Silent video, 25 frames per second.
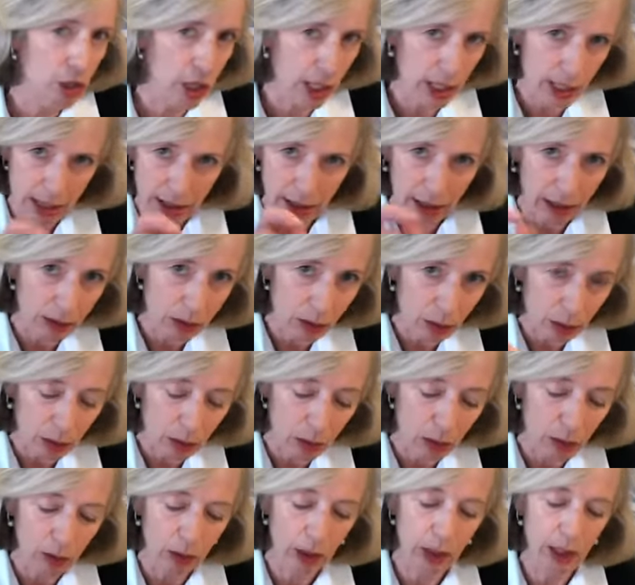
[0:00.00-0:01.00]
just
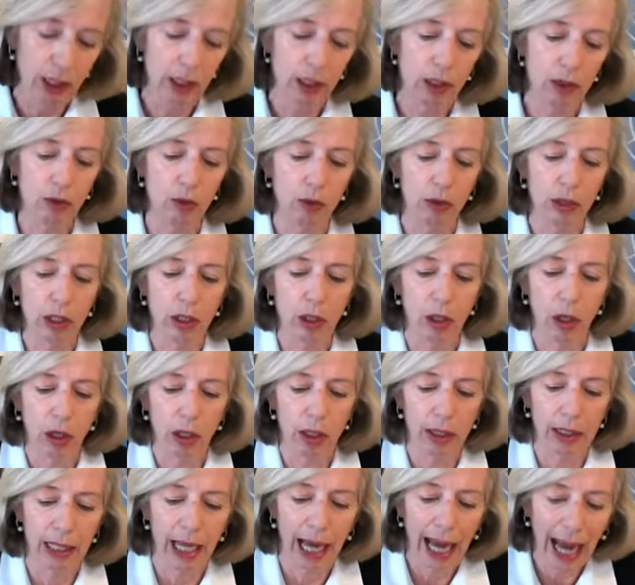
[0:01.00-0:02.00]
to
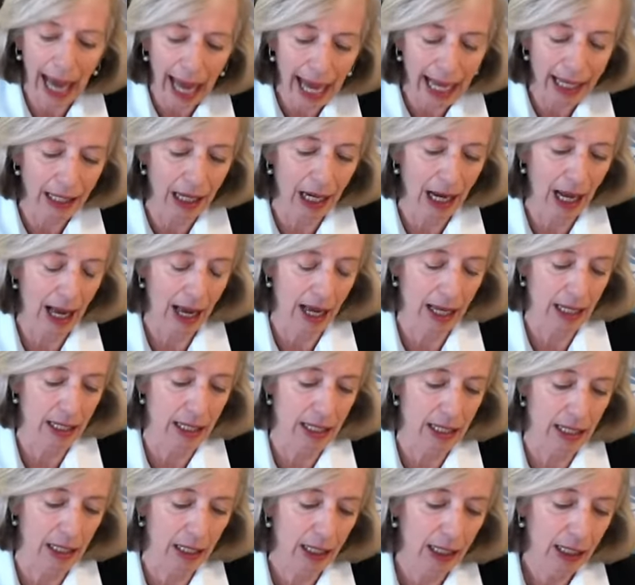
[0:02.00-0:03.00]
recall the
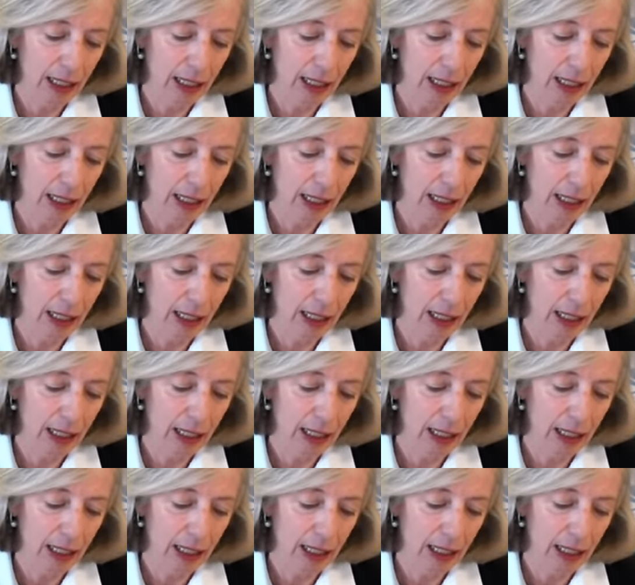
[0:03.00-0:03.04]
headlines.